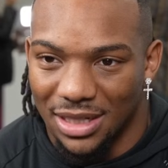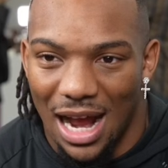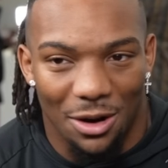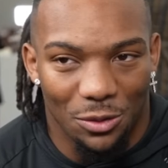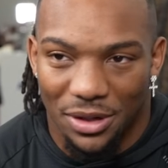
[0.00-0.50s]

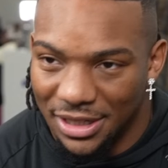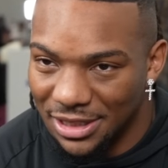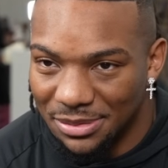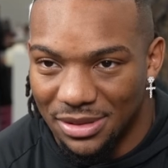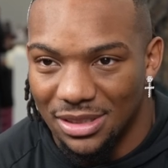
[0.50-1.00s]
Kyren
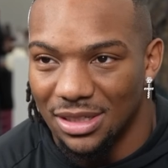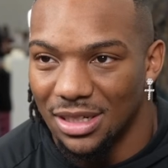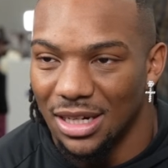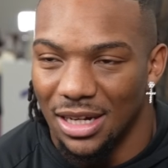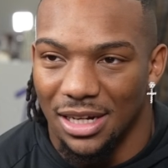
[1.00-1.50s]
Williams,
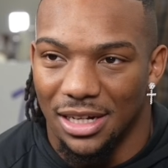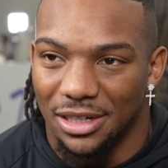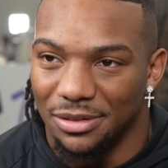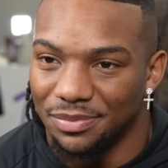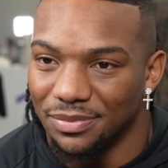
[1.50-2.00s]

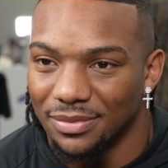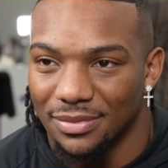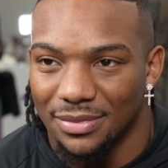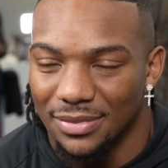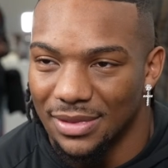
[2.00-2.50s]

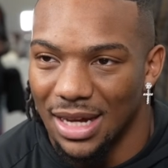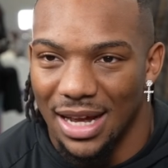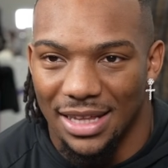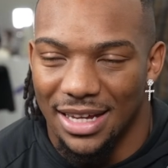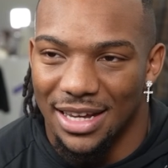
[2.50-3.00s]

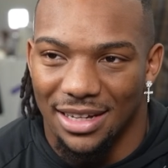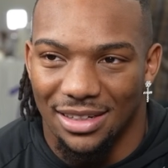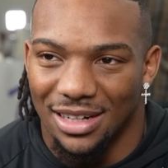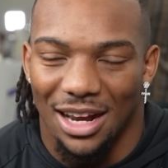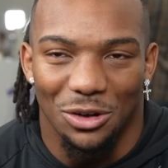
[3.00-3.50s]
and then,
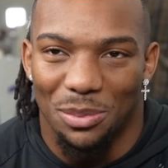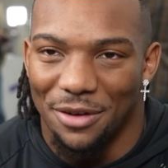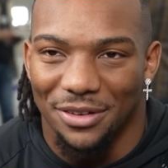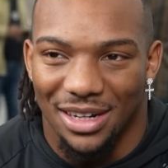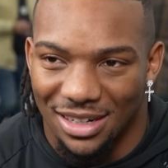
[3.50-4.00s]
God, who am I
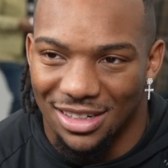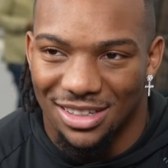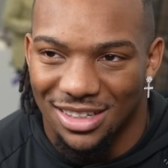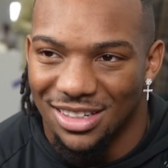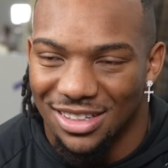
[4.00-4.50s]

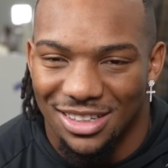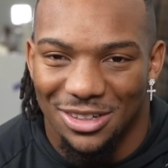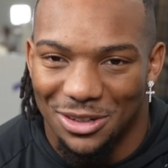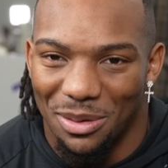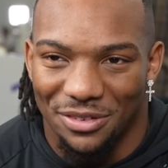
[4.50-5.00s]

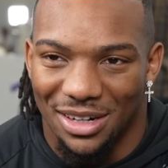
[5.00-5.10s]
forgetting?